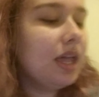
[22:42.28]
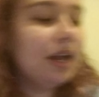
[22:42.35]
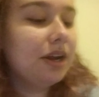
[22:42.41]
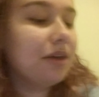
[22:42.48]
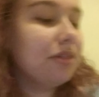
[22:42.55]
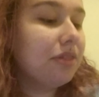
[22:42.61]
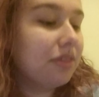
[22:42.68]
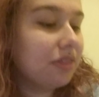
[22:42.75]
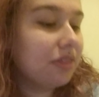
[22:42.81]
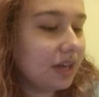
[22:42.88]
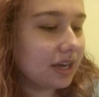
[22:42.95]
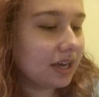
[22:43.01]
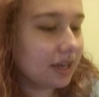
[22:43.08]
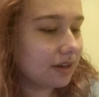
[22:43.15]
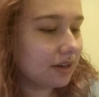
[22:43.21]
and I
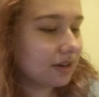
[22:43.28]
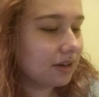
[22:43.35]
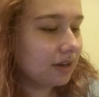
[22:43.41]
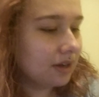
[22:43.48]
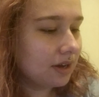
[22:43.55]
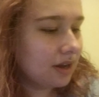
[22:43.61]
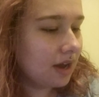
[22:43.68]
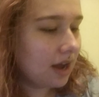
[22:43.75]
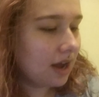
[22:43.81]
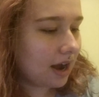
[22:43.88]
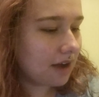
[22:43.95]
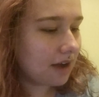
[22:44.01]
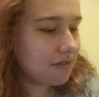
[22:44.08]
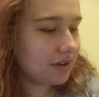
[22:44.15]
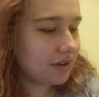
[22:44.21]
think
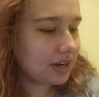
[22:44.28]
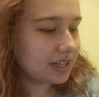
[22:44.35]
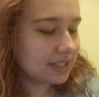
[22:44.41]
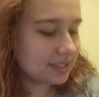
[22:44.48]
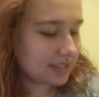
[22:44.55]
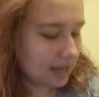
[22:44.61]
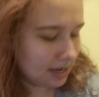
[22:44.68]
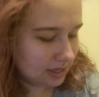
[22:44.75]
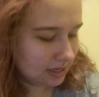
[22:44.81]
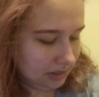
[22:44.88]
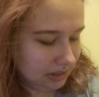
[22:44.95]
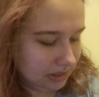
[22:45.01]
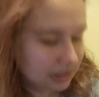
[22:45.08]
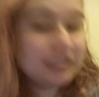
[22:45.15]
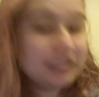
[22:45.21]
I've read
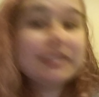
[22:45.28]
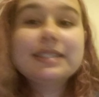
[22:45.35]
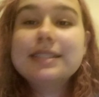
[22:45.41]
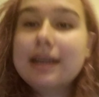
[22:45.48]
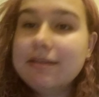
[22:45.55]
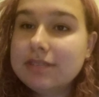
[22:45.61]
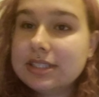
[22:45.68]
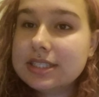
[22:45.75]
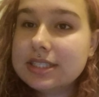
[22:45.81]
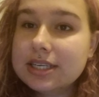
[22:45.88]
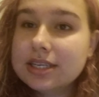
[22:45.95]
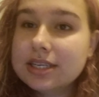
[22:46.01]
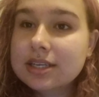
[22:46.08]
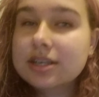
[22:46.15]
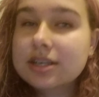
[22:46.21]
exactly
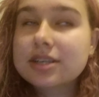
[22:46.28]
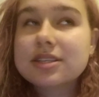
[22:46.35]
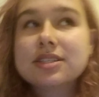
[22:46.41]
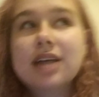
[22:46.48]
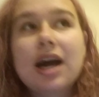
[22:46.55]
70, because